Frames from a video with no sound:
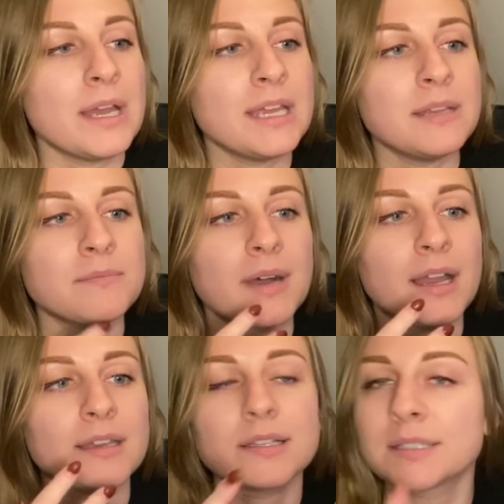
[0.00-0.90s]
In
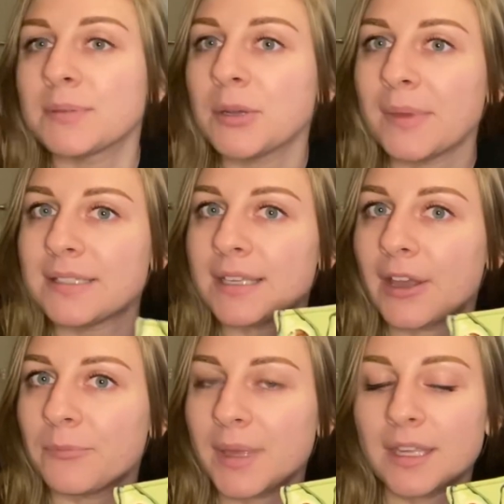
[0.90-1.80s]
my experimenting
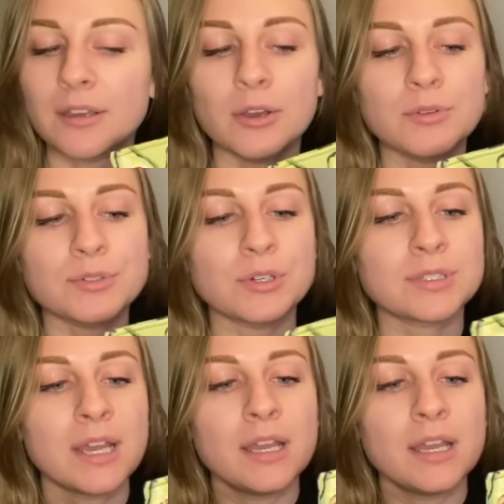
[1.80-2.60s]
of making coasters,